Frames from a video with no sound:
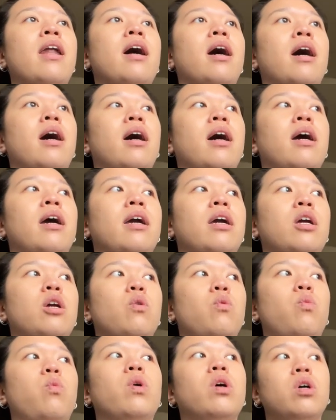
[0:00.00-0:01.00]
I
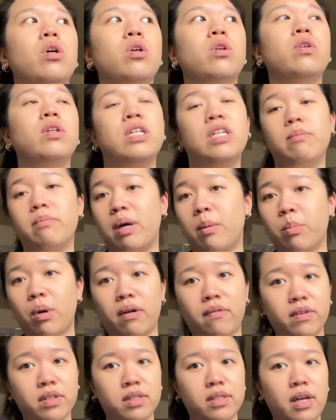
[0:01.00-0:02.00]
will eat my
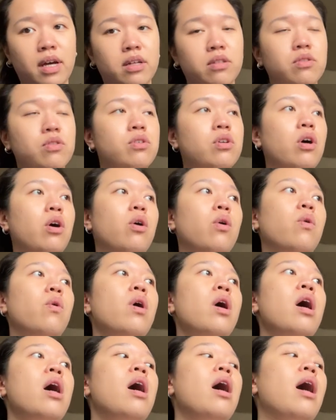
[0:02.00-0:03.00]
breakfast then. So
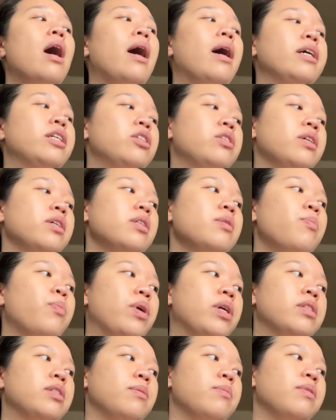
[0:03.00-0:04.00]
I just like to
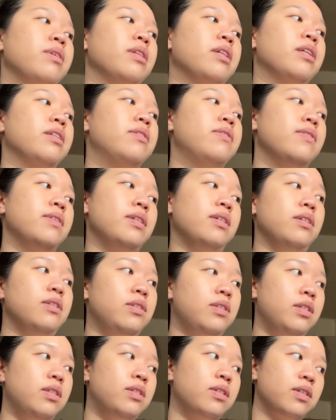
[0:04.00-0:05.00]
bring something that's
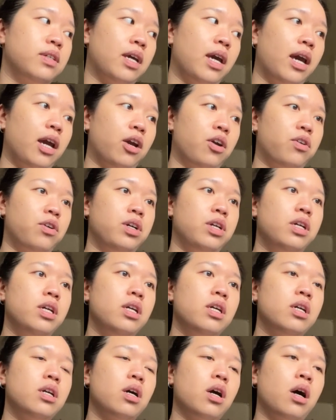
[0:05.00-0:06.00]
easy to
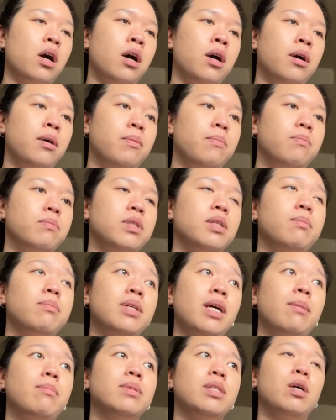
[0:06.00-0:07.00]
carry. Um,
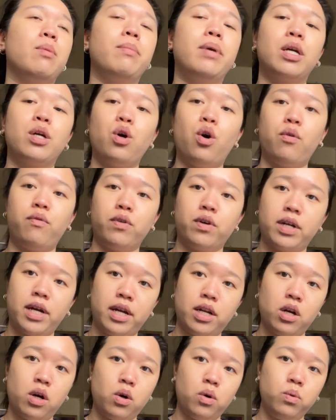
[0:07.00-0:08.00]
sometimes I'll make
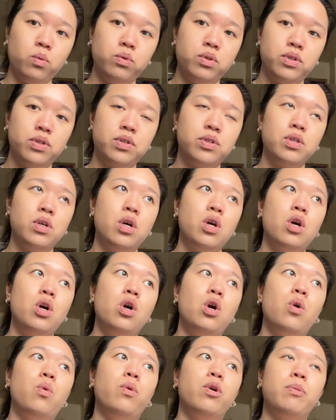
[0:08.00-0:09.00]
overnight oats
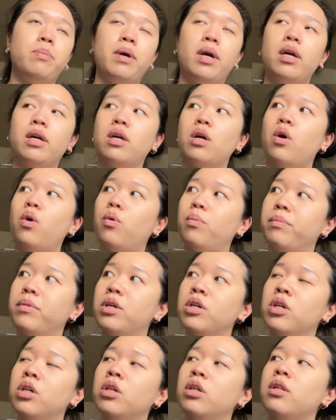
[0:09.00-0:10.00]
with my
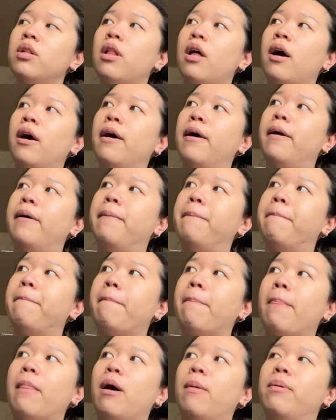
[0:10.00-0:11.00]
oatmeal.
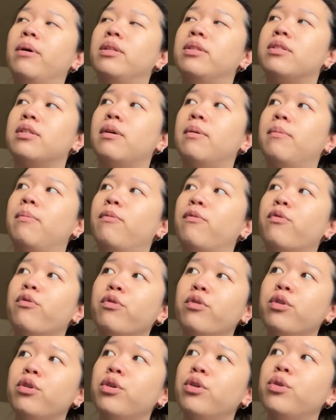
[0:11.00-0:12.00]
Um, I'll put some
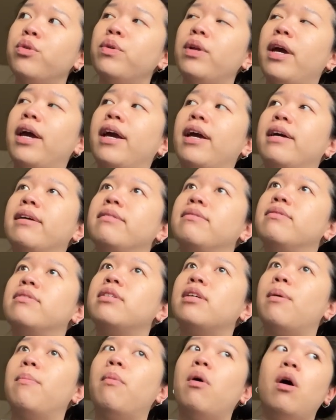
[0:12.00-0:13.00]
fruit and
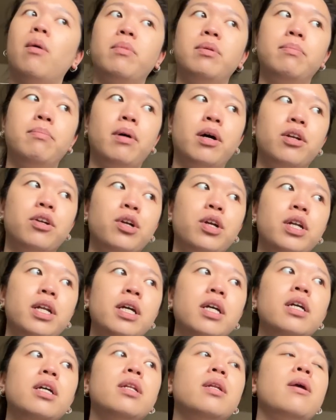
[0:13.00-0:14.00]
some almond butter in
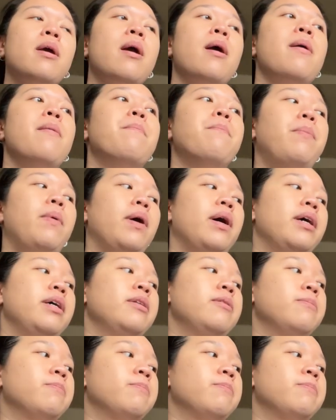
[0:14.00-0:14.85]
it, but